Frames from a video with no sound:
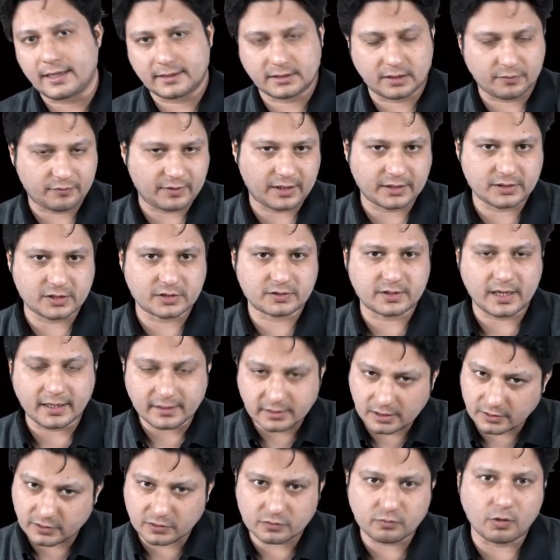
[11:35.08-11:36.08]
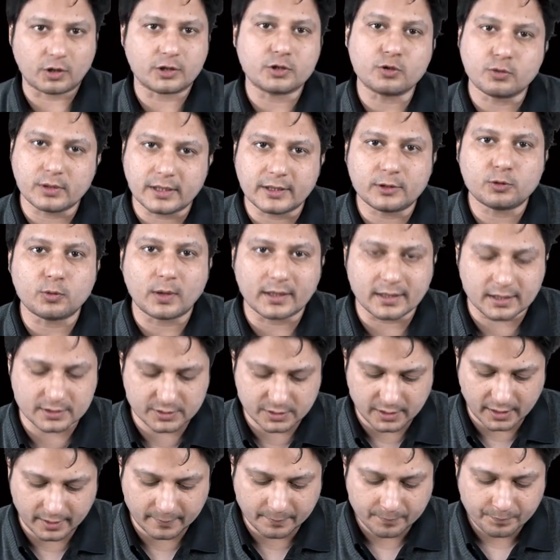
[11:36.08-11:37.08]
at the fracture site? This is what you need to
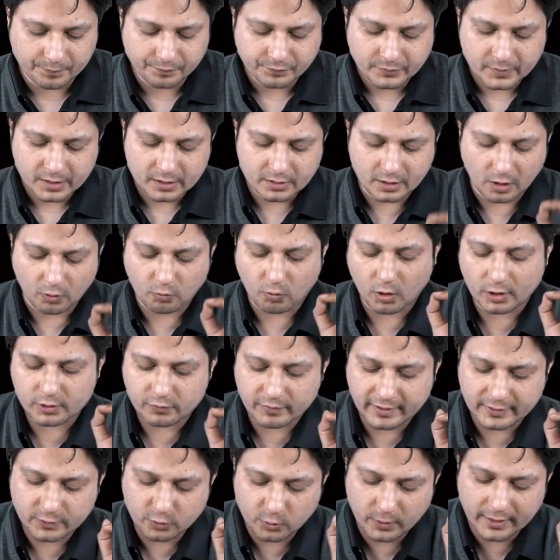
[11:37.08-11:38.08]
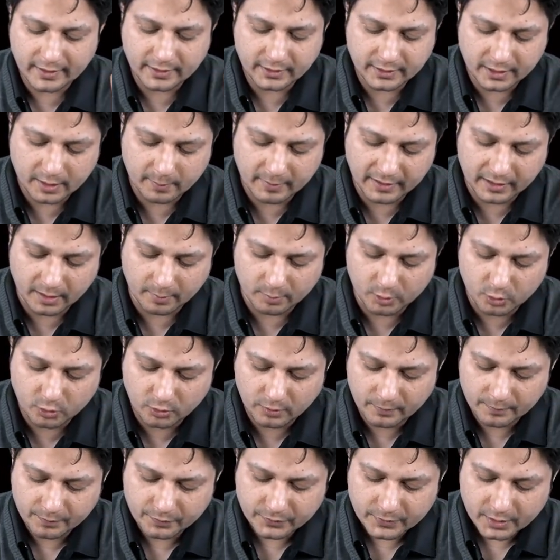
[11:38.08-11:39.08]
understand. Now, what we do in
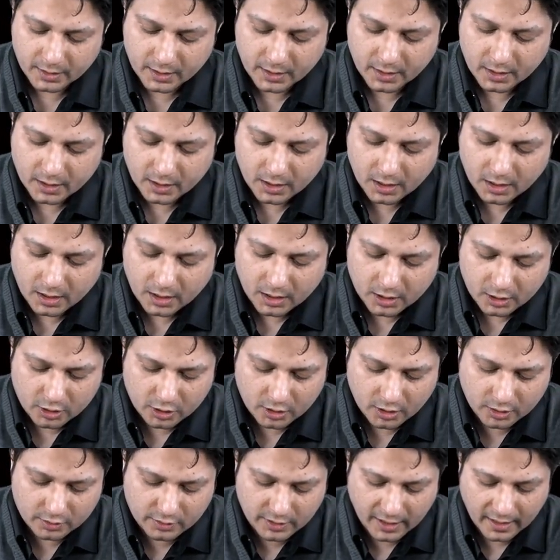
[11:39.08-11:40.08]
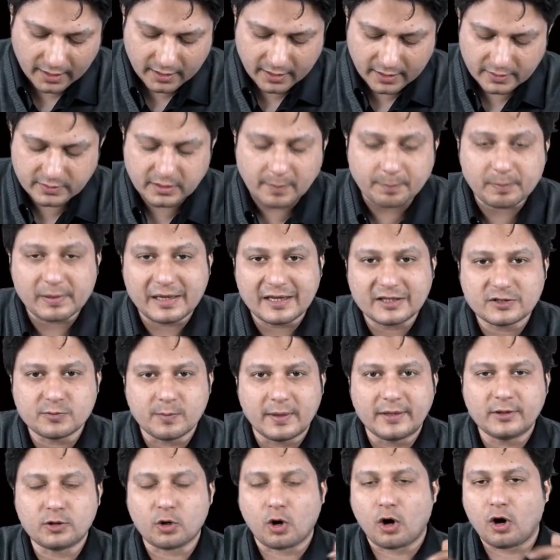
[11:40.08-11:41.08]
TBW, there is a
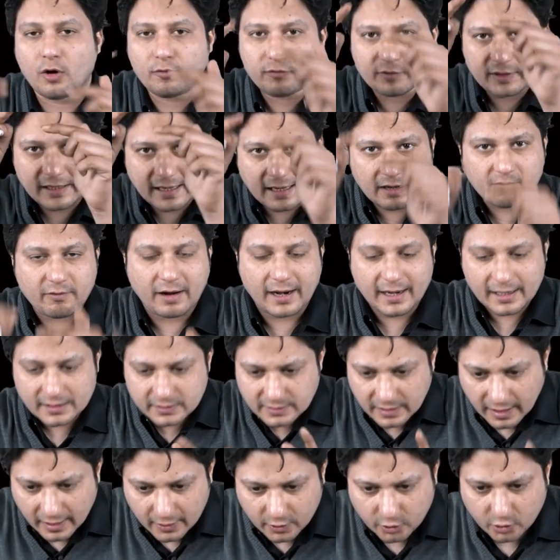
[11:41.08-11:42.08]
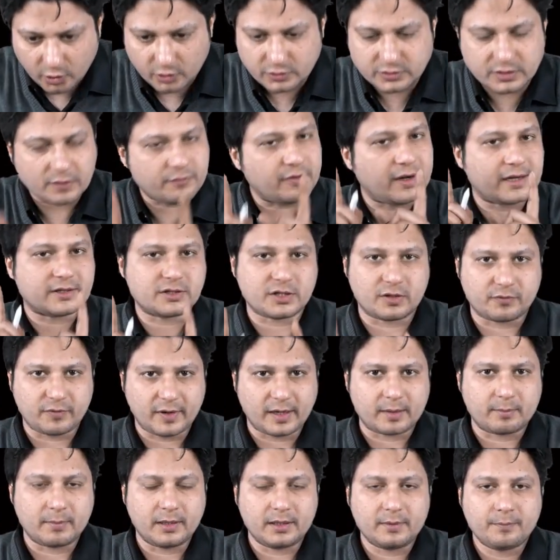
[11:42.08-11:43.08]
placement of K wires across the fracture
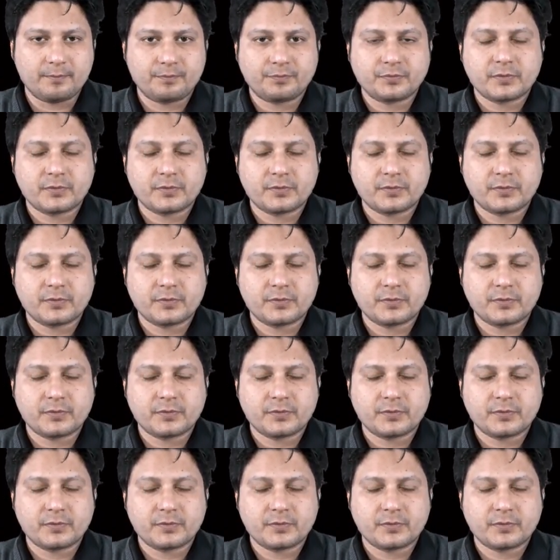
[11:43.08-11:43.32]
fragment.